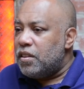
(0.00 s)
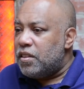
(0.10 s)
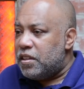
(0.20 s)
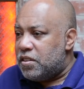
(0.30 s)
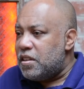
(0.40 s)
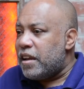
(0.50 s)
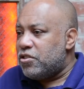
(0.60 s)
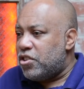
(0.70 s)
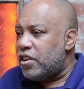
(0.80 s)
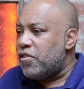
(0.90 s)
this
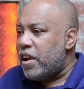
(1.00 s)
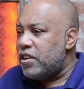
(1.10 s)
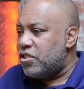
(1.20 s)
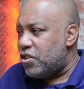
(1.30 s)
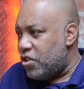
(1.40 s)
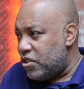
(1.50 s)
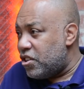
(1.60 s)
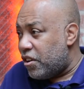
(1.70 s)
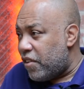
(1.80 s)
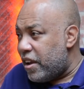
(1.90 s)
next generation, your
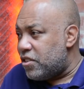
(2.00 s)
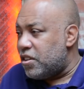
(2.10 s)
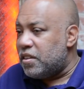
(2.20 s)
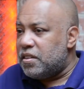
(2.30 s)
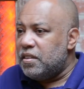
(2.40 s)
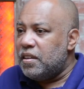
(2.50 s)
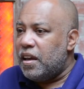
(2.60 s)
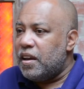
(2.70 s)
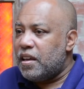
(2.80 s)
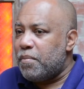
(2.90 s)
generation
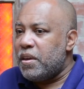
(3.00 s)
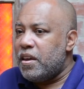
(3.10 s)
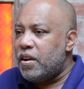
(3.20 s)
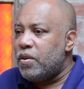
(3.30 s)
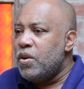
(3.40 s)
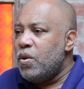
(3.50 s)
coming here,